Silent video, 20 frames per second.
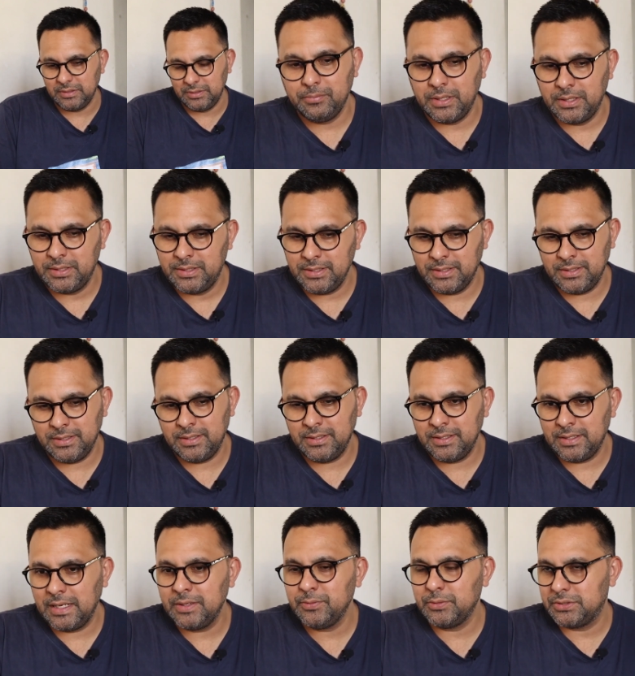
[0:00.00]
But
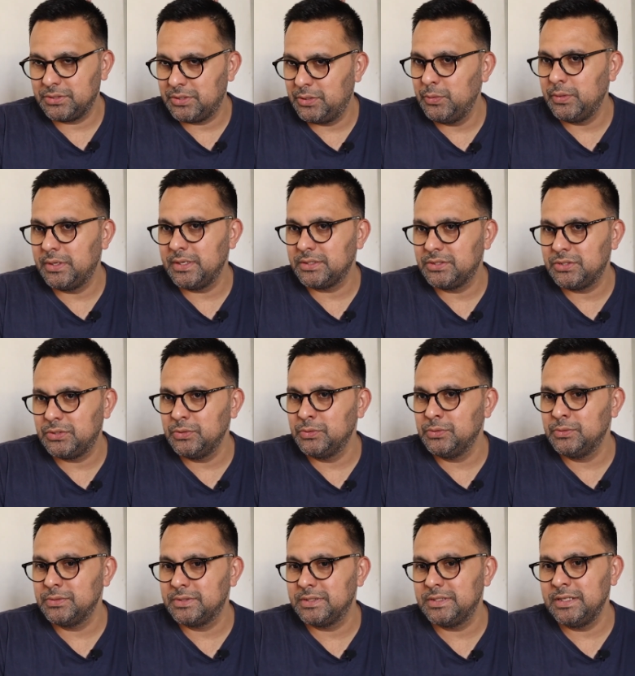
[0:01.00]
I was curious
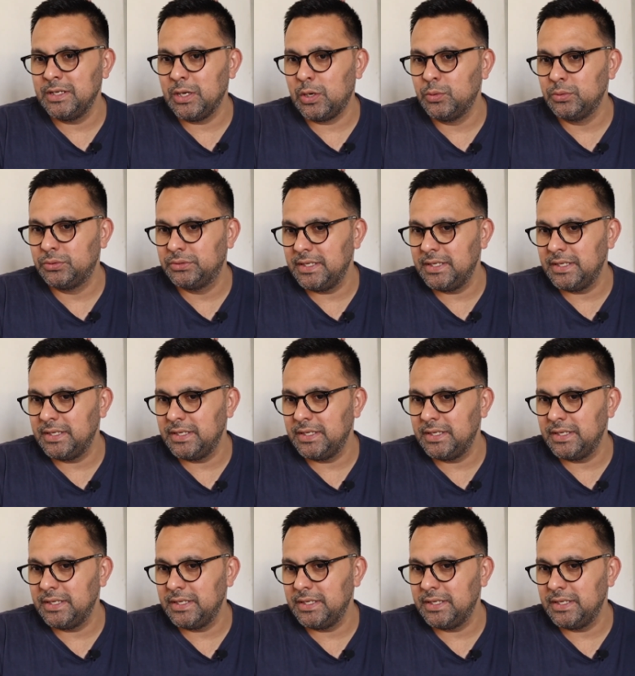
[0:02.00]
to see how